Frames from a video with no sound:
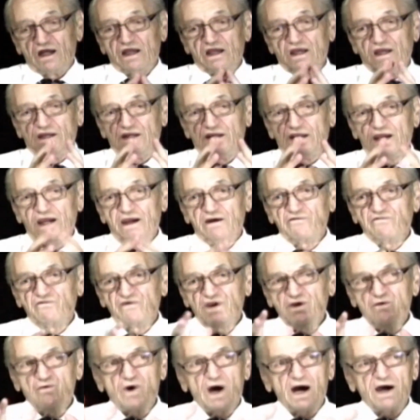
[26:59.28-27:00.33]
In
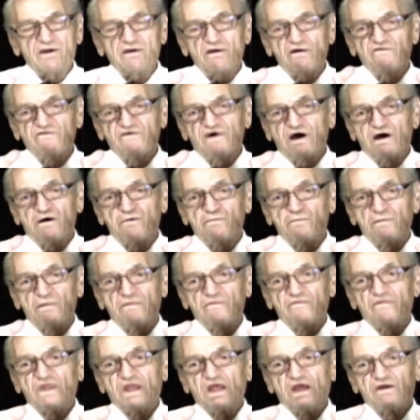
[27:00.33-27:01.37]
every one of them,
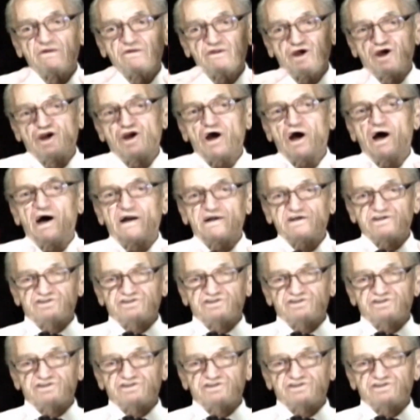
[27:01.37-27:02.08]
there are